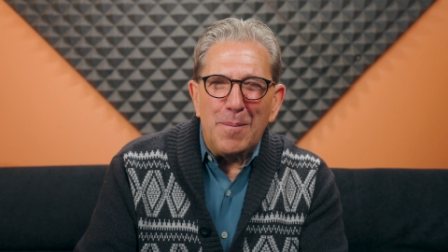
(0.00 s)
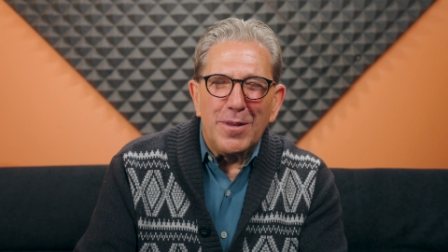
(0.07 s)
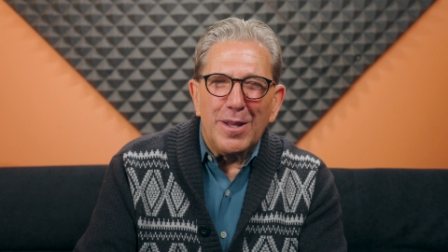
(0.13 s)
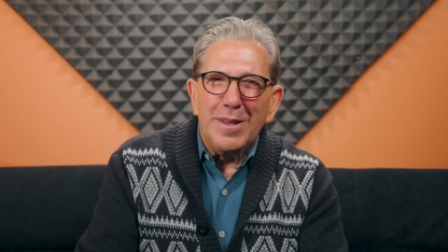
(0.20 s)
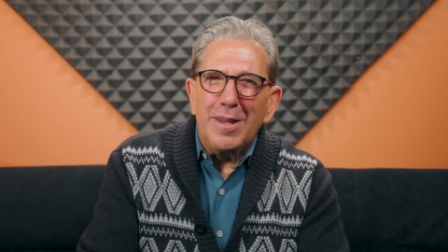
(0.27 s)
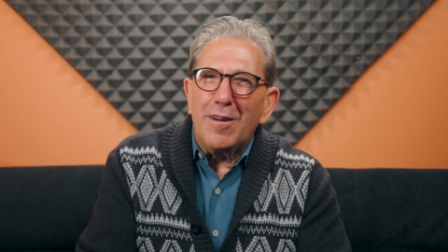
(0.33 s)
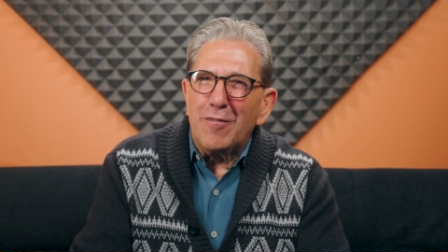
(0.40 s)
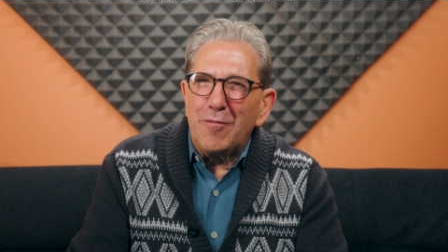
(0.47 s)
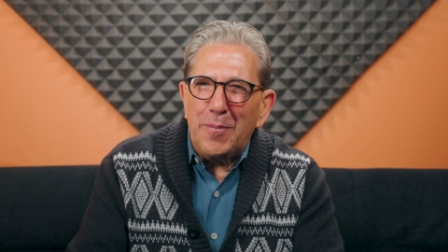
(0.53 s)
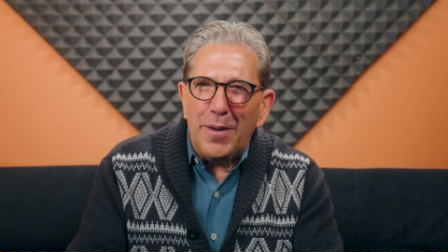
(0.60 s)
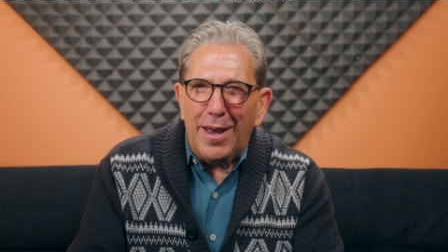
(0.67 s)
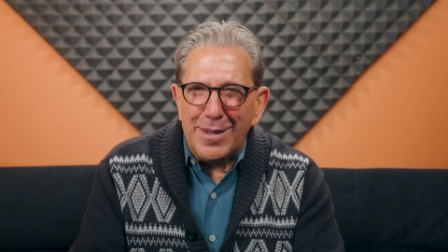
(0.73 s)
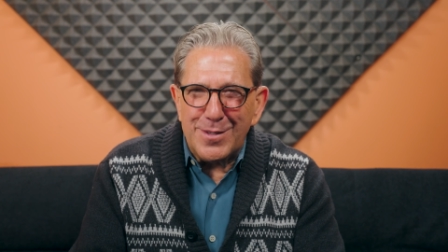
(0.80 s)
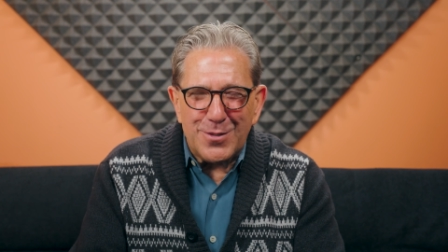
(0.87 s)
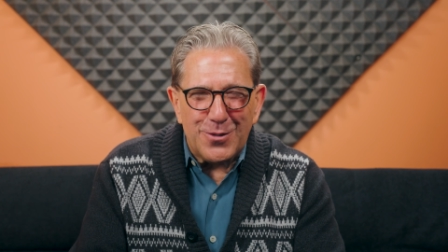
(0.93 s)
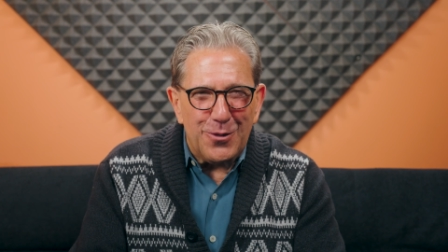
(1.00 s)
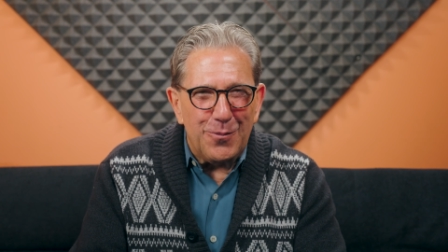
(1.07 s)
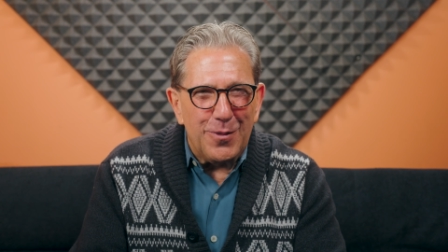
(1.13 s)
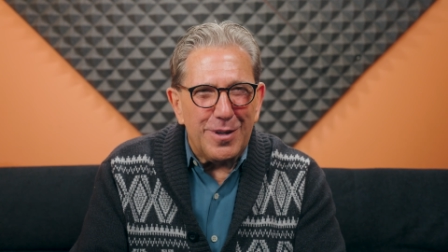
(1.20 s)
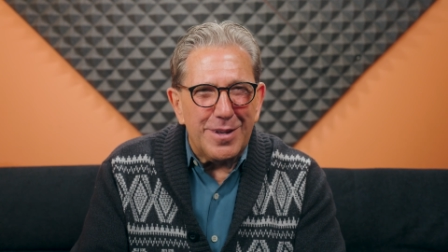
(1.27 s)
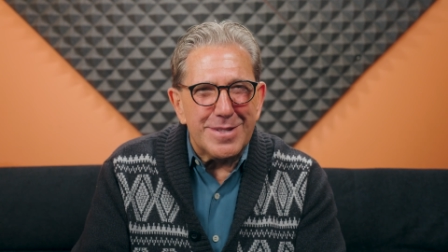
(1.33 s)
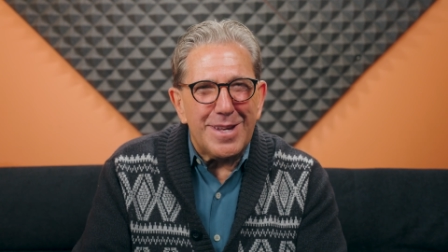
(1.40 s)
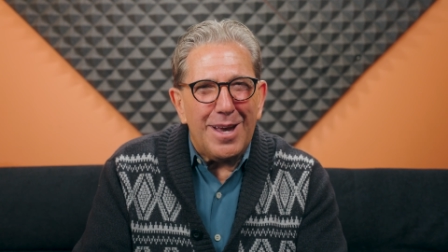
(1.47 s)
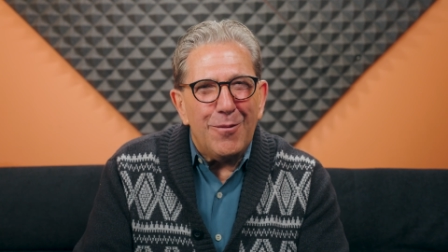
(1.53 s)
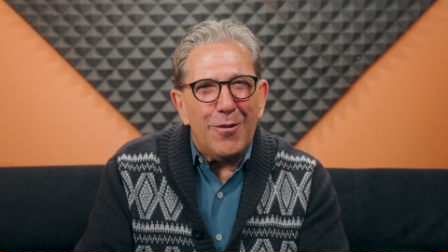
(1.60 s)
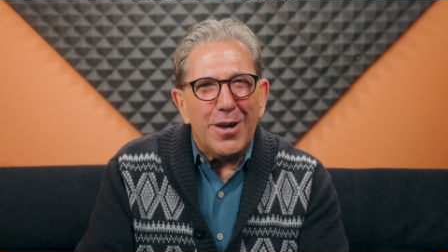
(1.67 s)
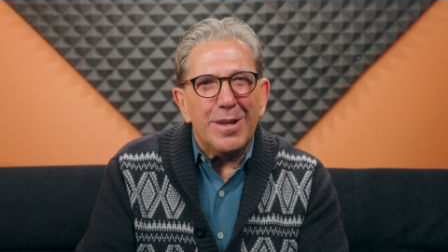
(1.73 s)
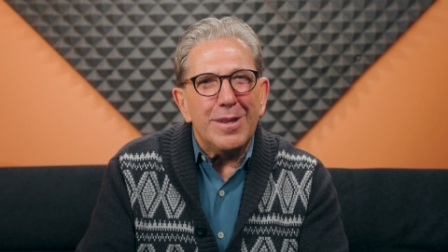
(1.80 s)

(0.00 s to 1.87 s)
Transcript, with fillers: I'm the love pastor because I want